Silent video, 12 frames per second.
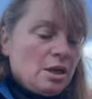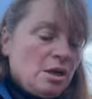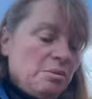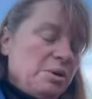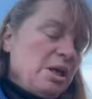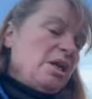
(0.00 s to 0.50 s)

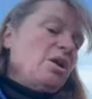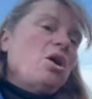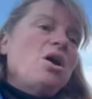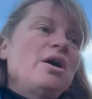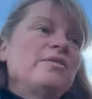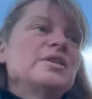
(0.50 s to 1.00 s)
Peanut
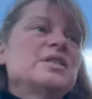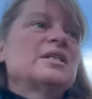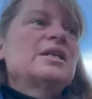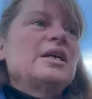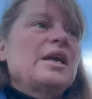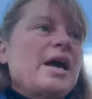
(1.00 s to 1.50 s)

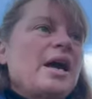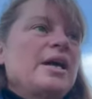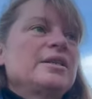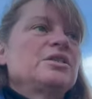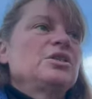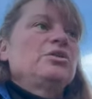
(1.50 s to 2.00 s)
obviously
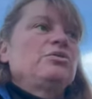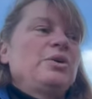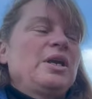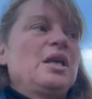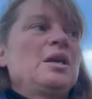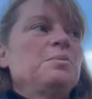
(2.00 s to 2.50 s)
has to, if we
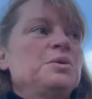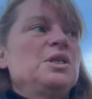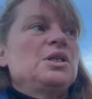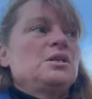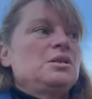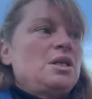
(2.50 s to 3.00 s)
keep
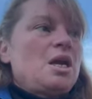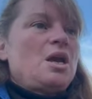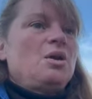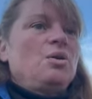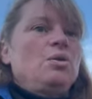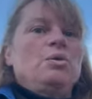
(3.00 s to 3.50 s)

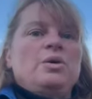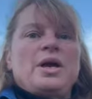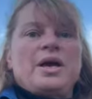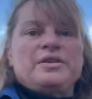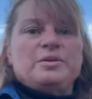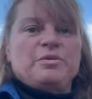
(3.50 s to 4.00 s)
Diego
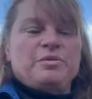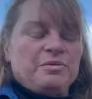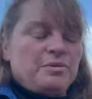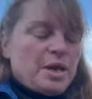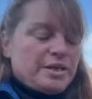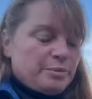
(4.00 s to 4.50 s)
as
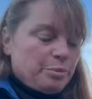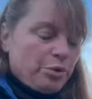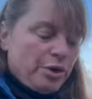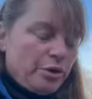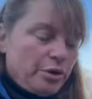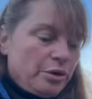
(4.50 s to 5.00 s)
a
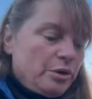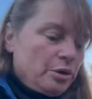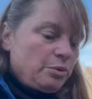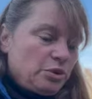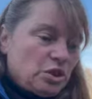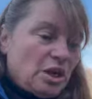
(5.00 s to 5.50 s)
breeder,
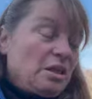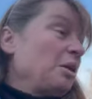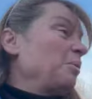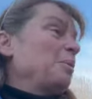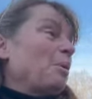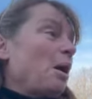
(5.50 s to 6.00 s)
which I
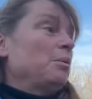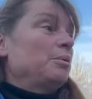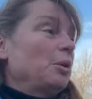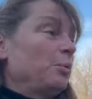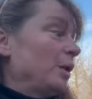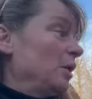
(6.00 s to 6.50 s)
think we
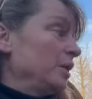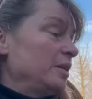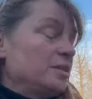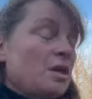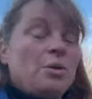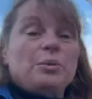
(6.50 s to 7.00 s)
probably will. He's
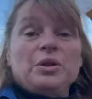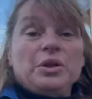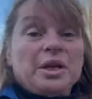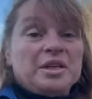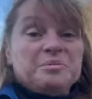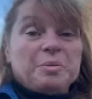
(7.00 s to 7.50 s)
got really
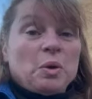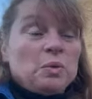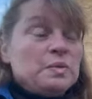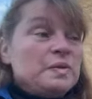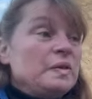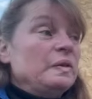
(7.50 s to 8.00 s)
nice
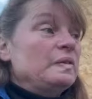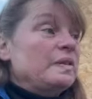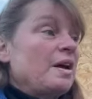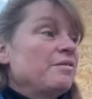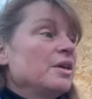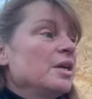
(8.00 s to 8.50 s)
bones and stuff.